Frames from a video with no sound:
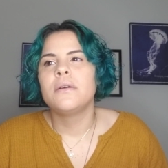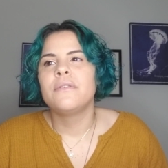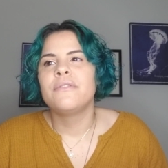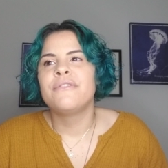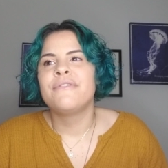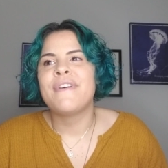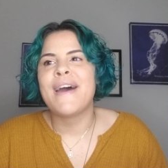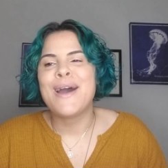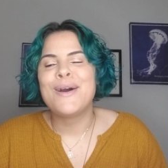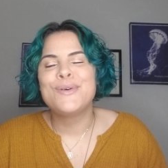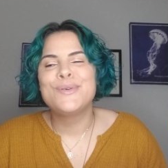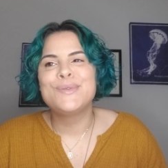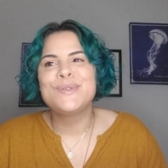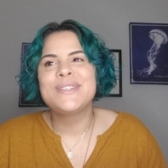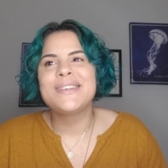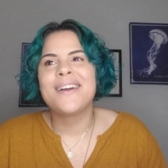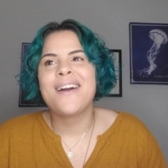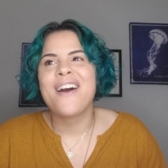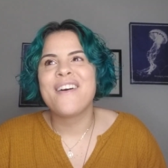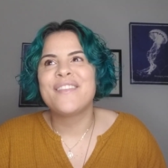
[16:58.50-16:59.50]
found
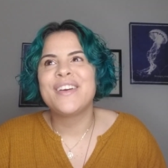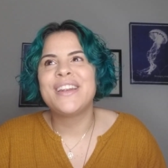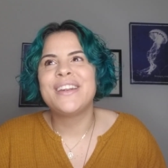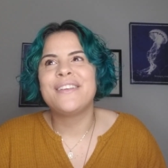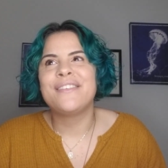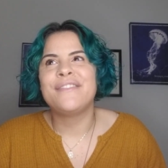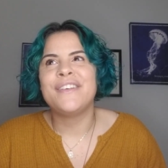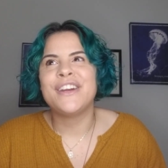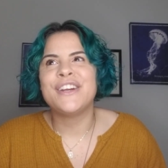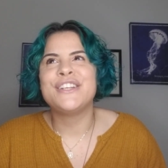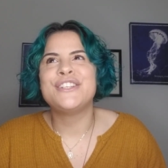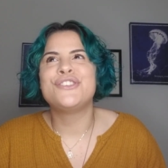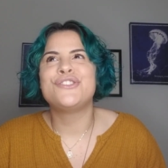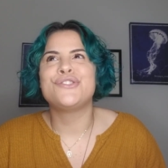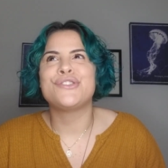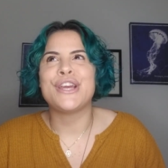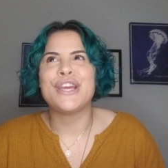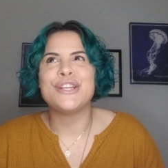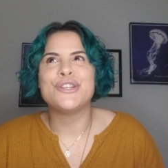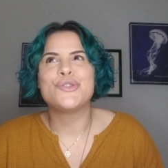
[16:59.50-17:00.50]
Coven in a very
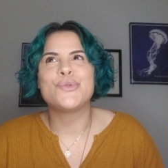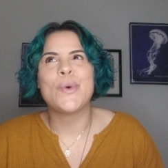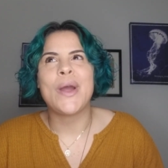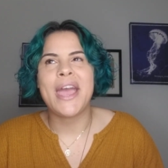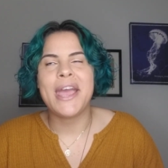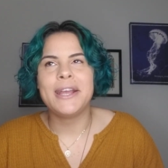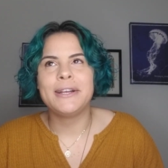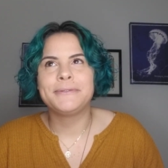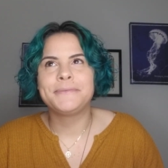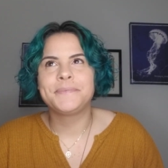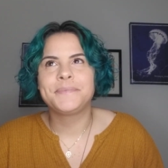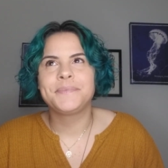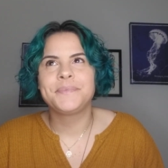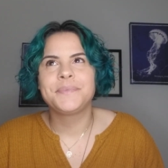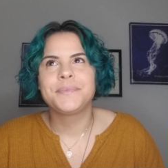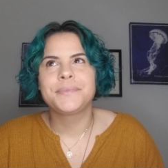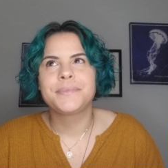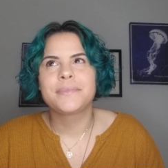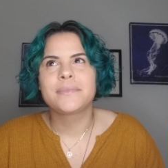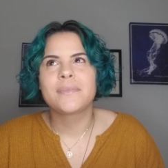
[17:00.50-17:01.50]
strange way.
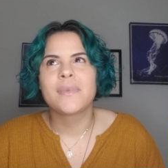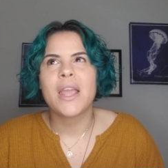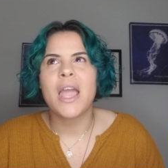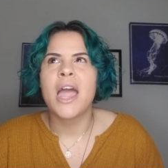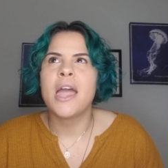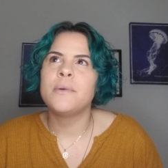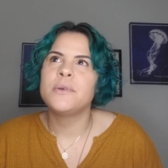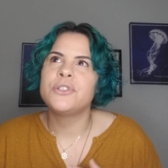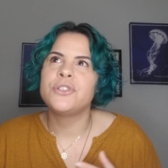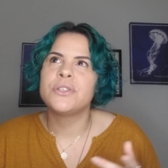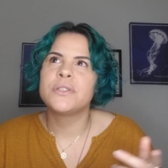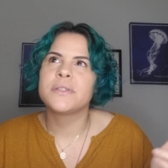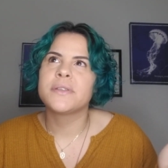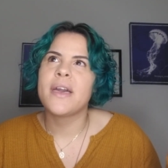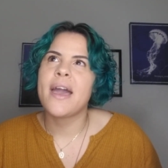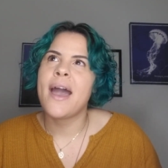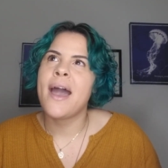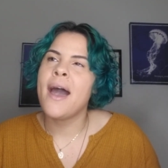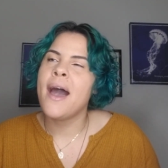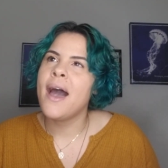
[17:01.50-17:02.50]
I was just
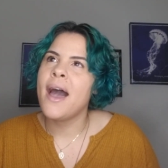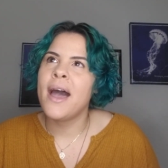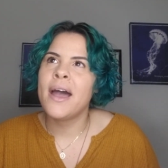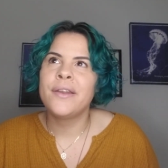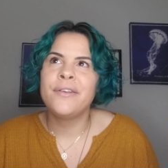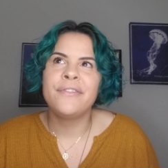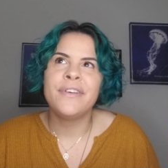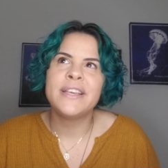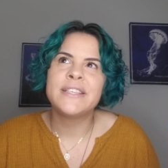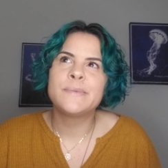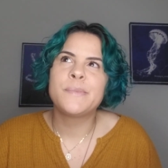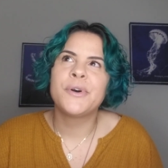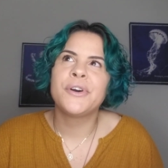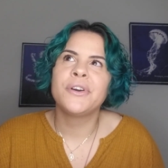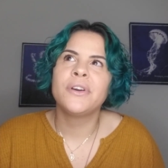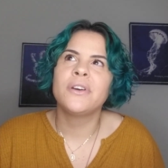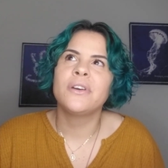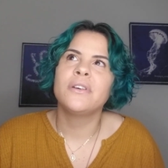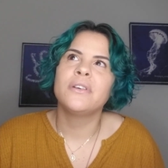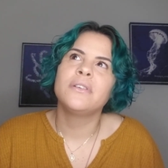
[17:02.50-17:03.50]
on Facebook.
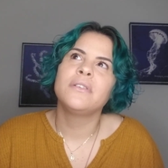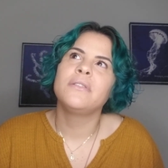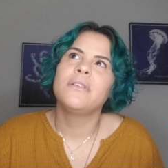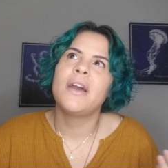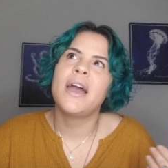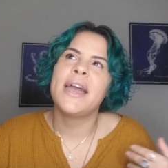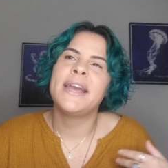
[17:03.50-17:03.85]
I